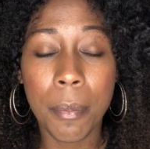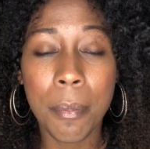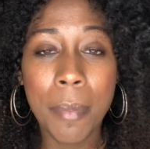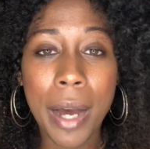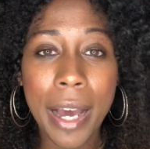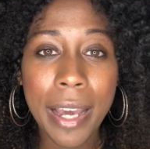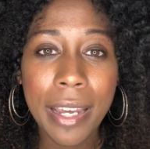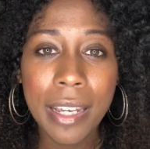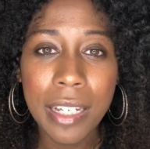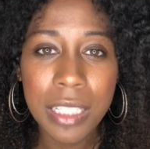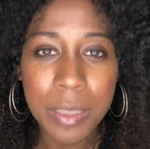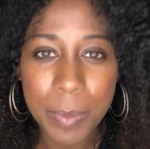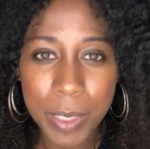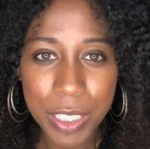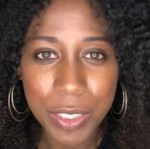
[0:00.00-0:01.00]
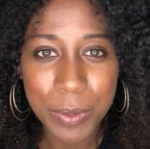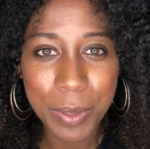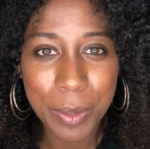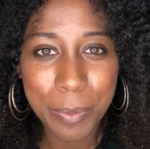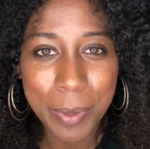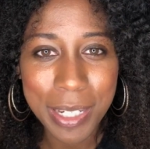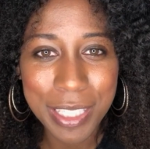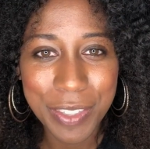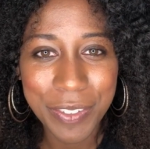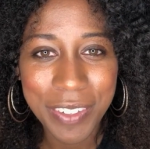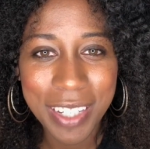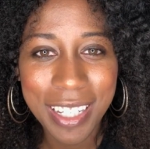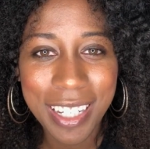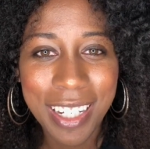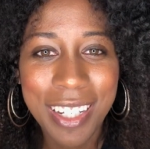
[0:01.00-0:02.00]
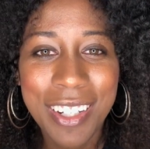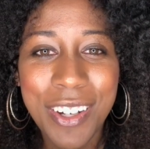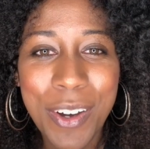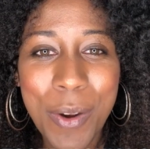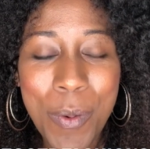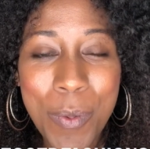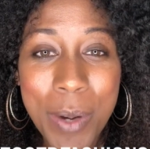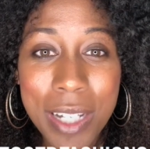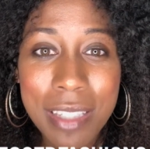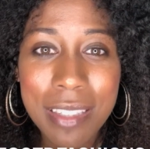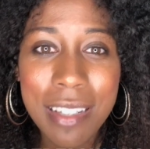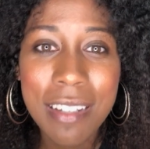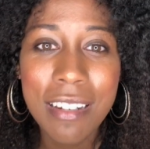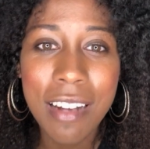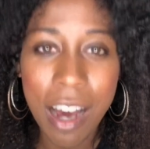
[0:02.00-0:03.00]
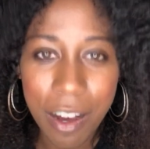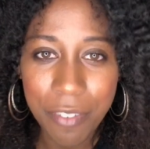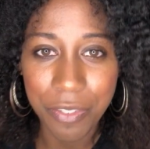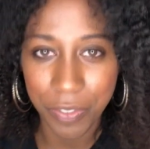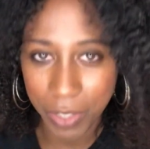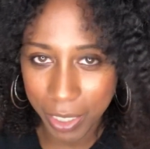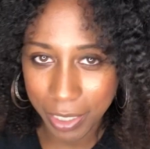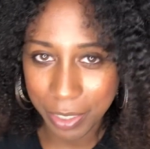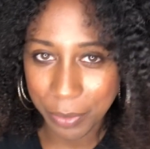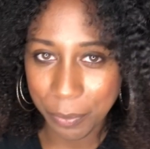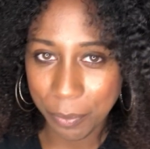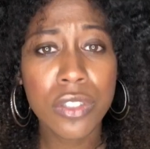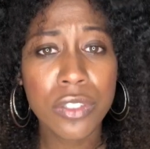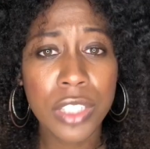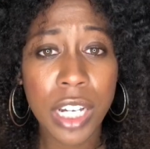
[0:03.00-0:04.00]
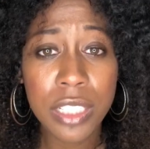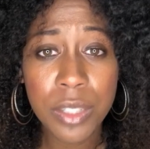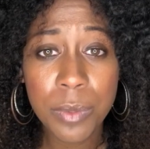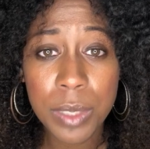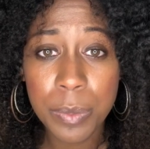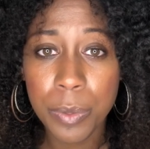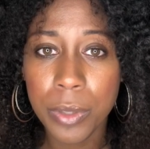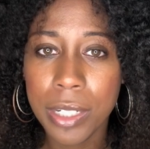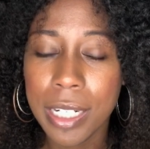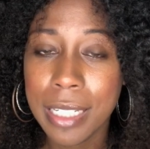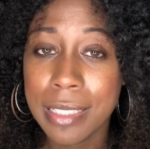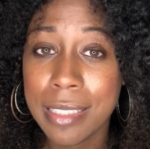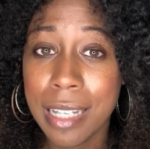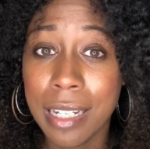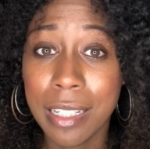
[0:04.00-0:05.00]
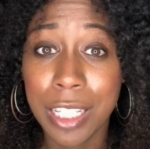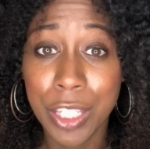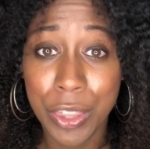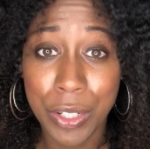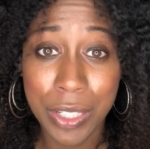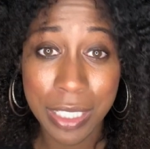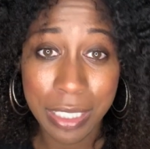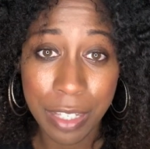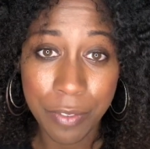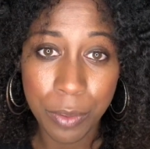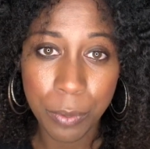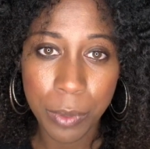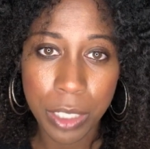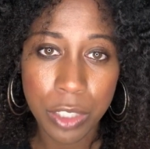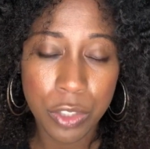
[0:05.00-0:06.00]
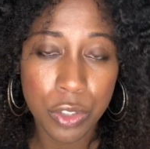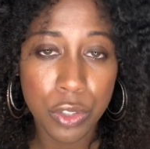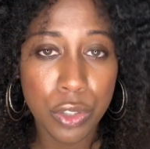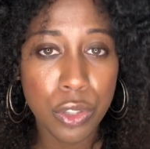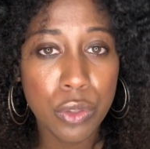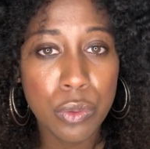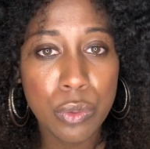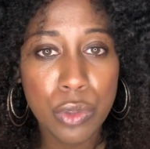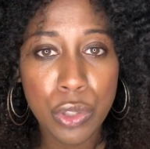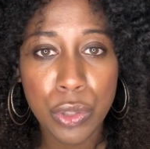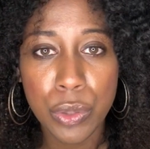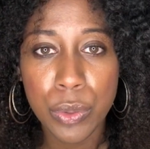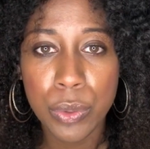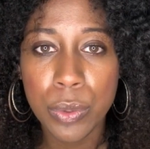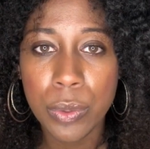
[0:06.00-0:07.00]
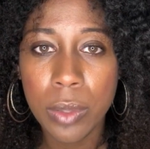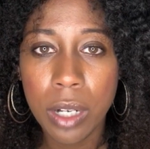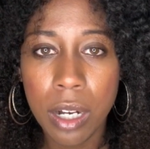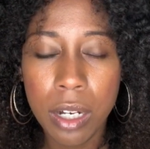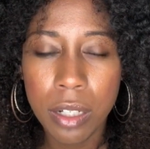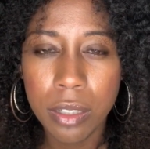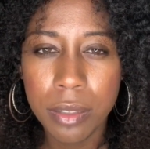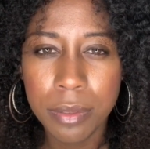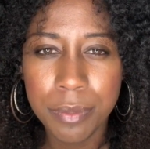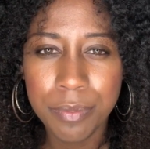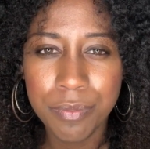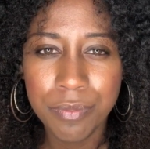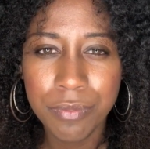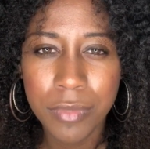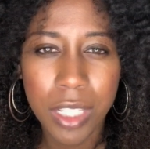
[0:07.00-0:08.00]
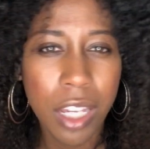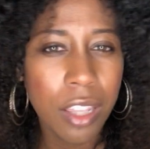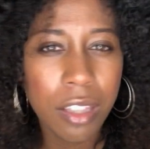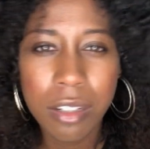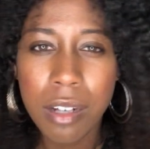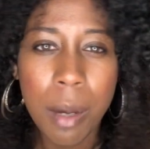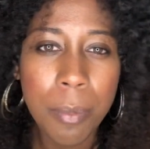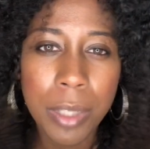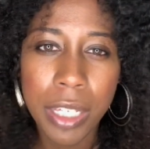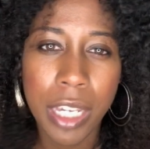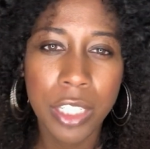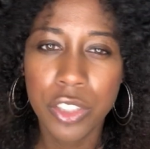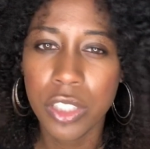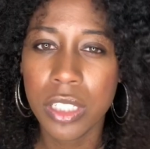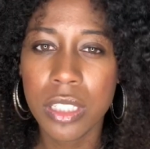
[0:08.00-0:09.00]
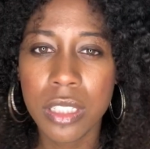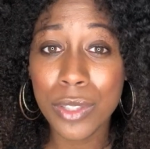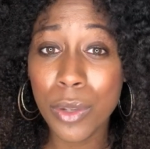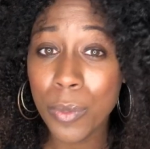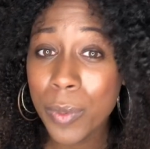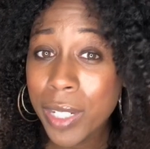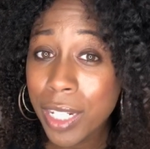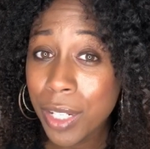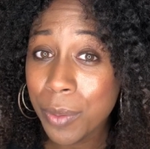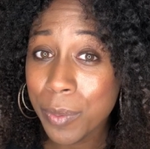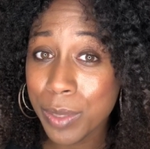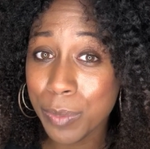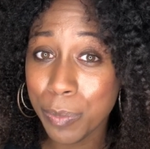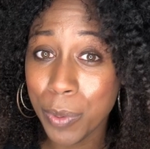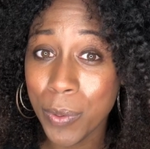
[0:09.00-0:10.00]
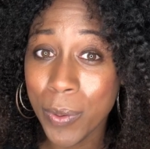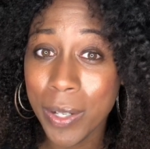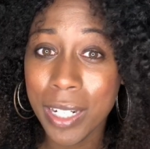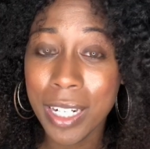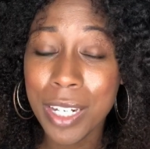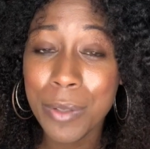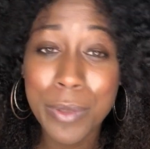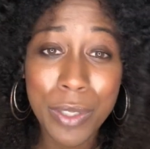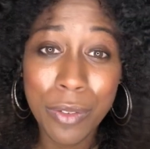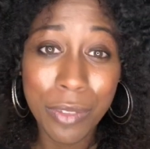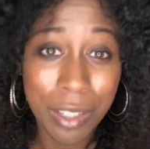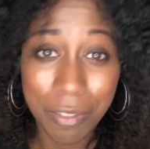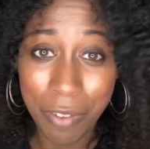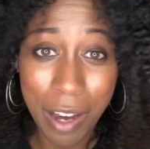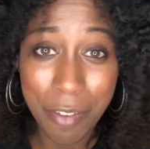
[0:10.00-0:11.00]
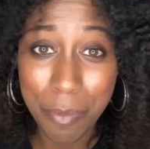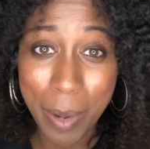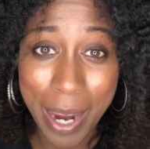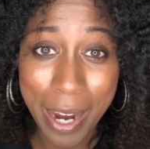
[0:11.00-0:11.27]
My experience with breastfeeding was not fun. So Jackson was born at exactly 37 weeks due to other complications. So when he was born, he was only 5